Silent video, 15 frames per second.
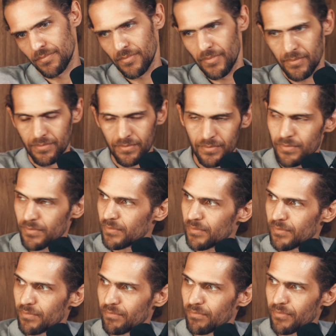
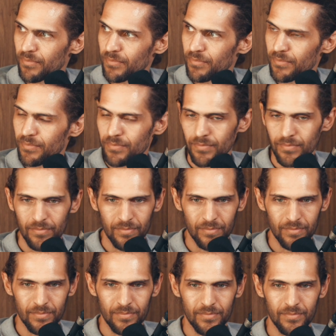
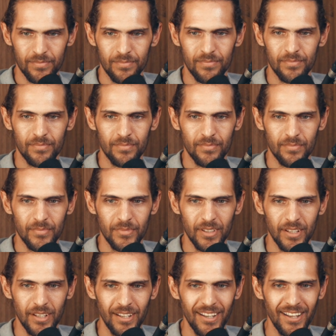
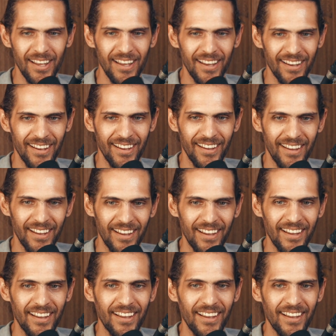
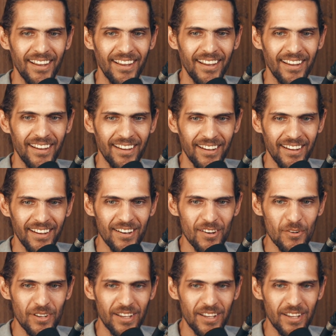[no speech]